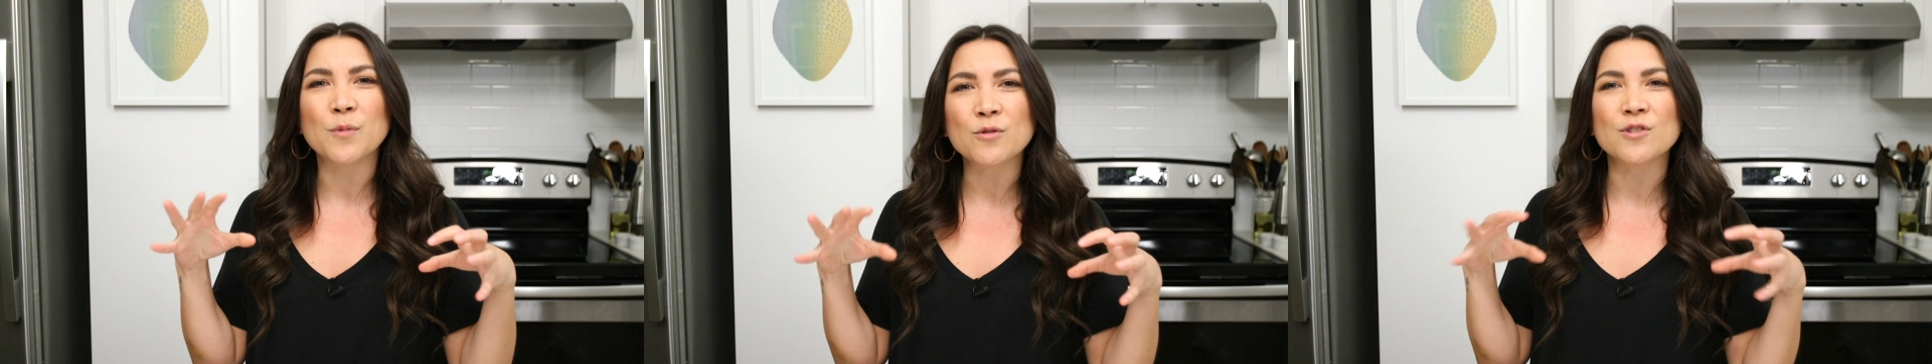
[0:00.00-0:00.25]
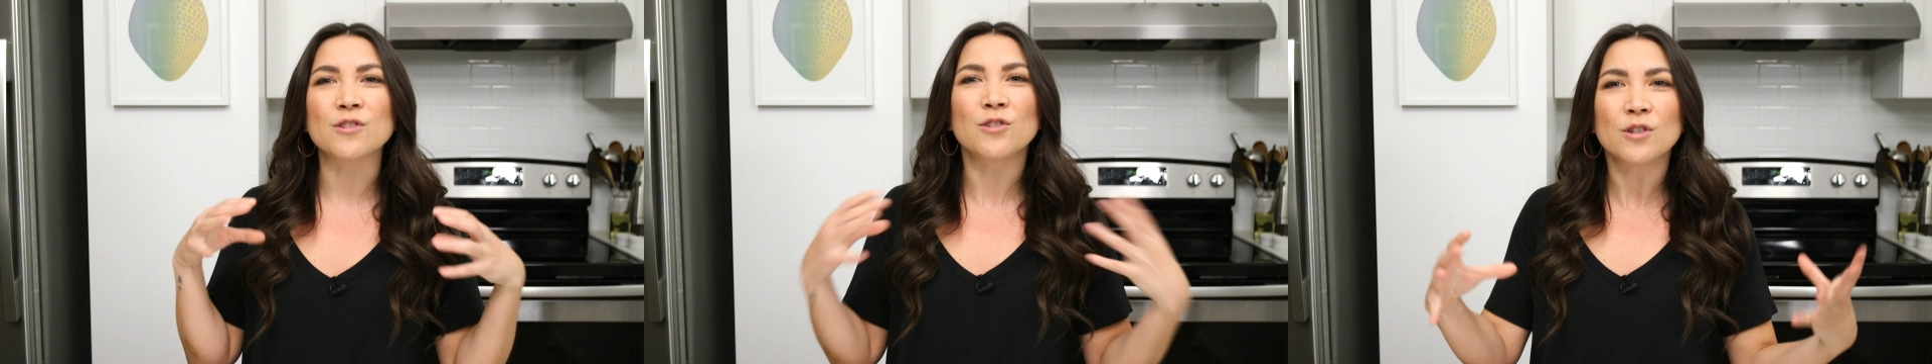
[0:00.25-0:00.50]

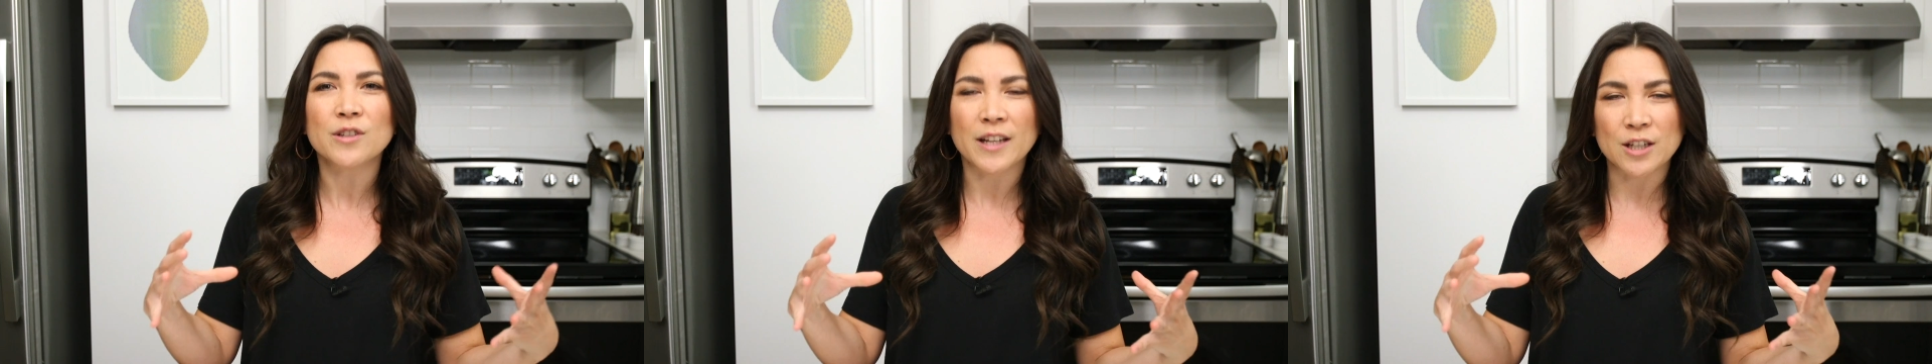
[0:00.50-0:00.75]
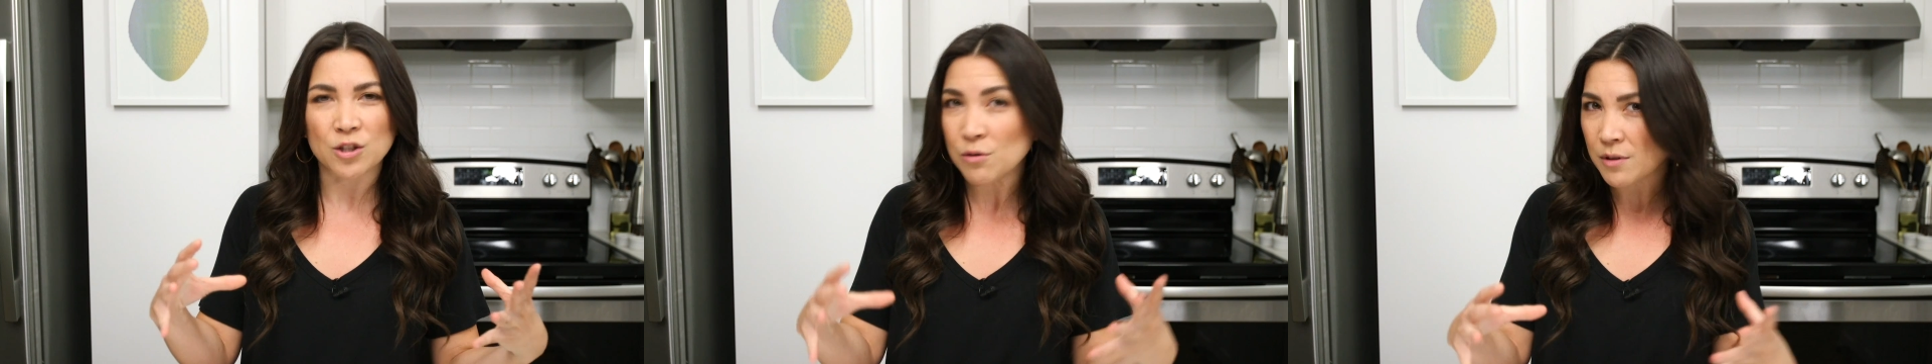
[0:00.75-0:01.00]
supposed to look
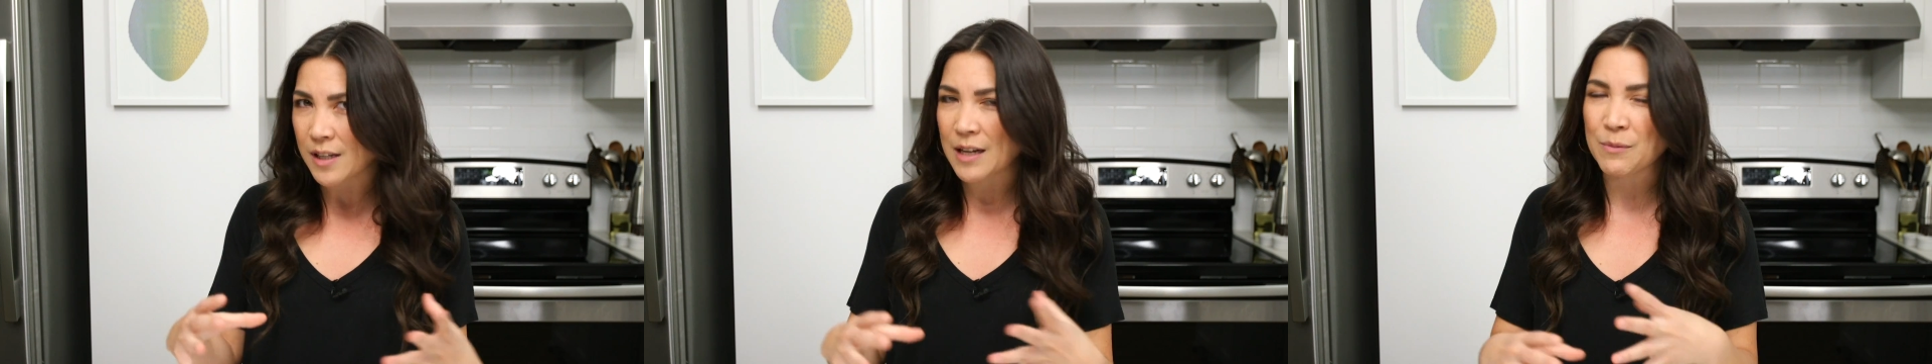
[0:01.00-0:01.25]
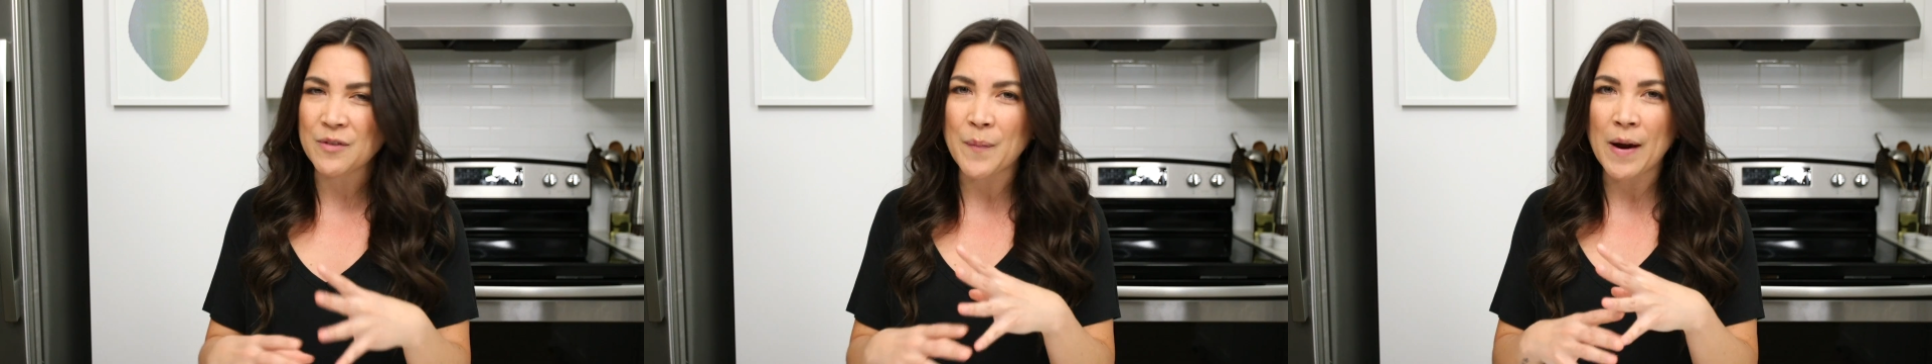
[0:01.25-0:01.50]
like tuna,
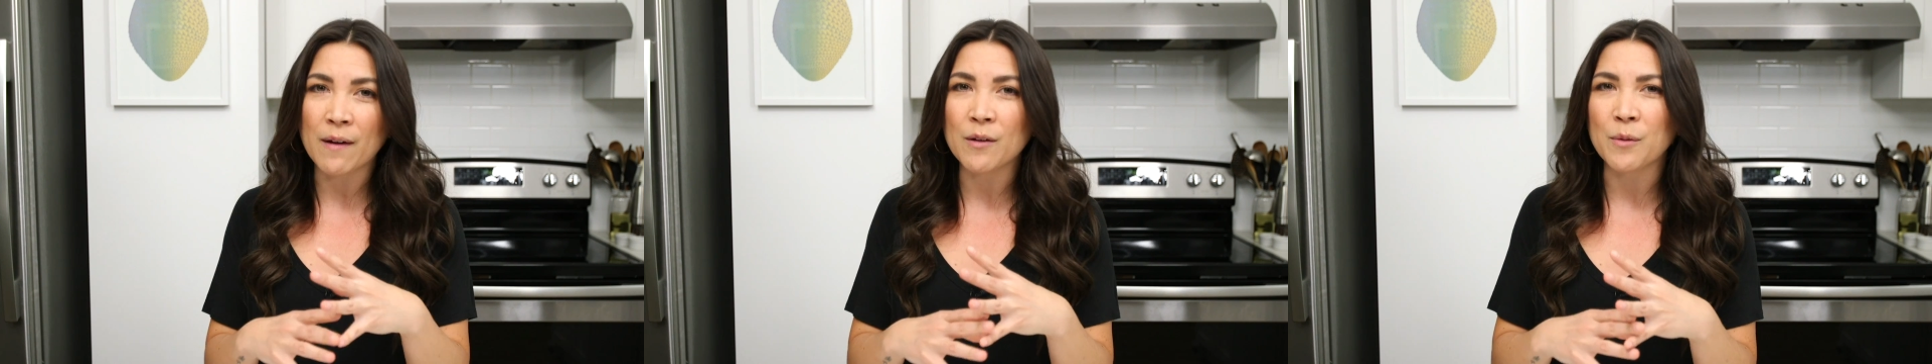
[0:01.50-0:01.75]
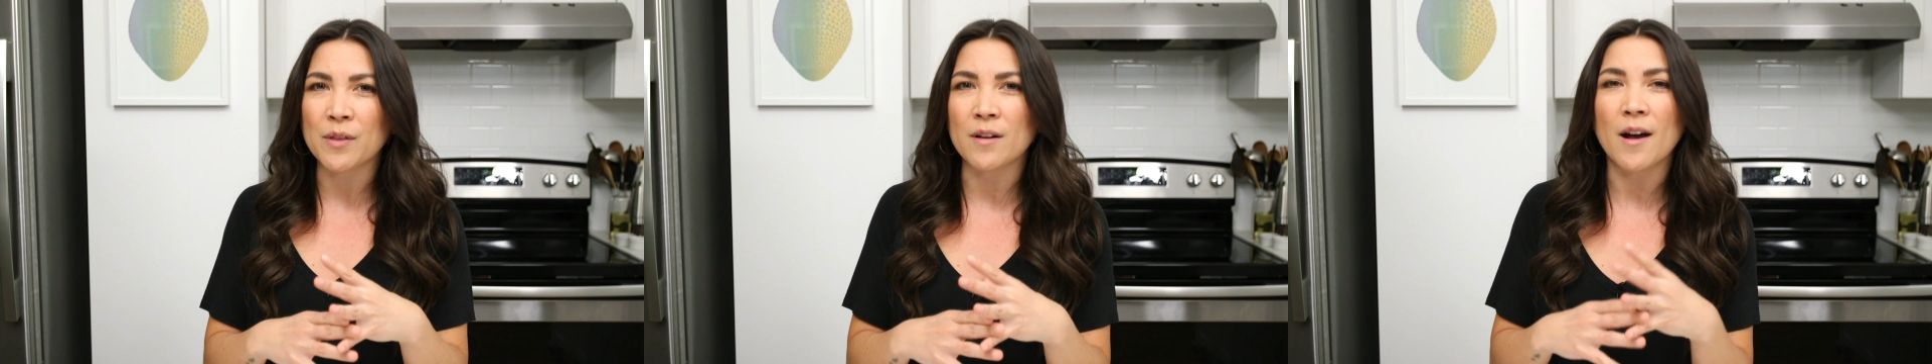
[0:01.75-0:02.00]
and we've paired
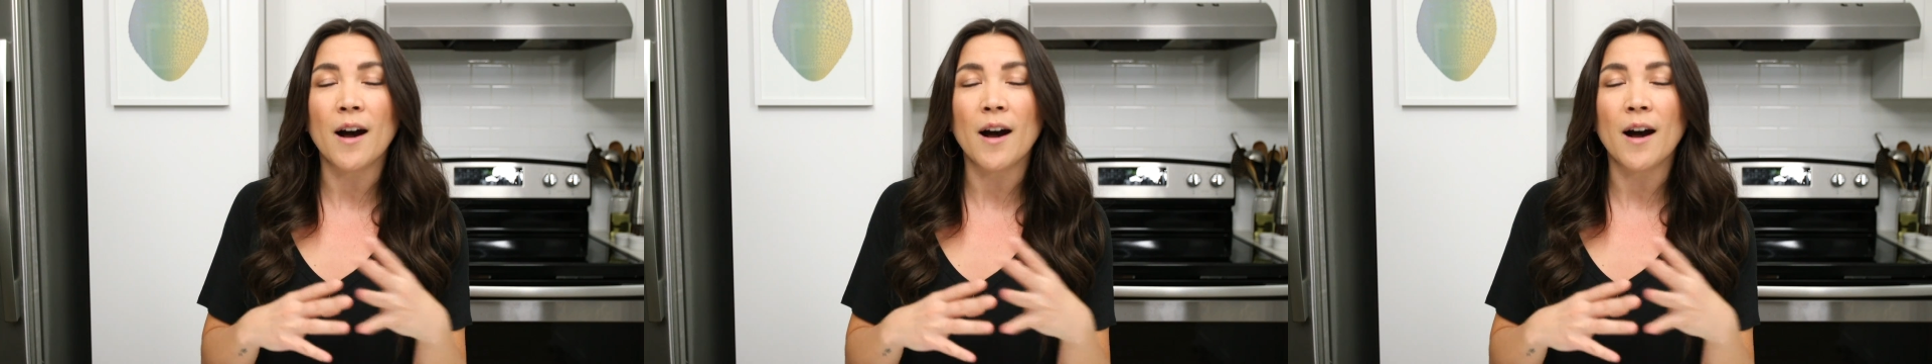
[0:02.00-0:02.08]
it with an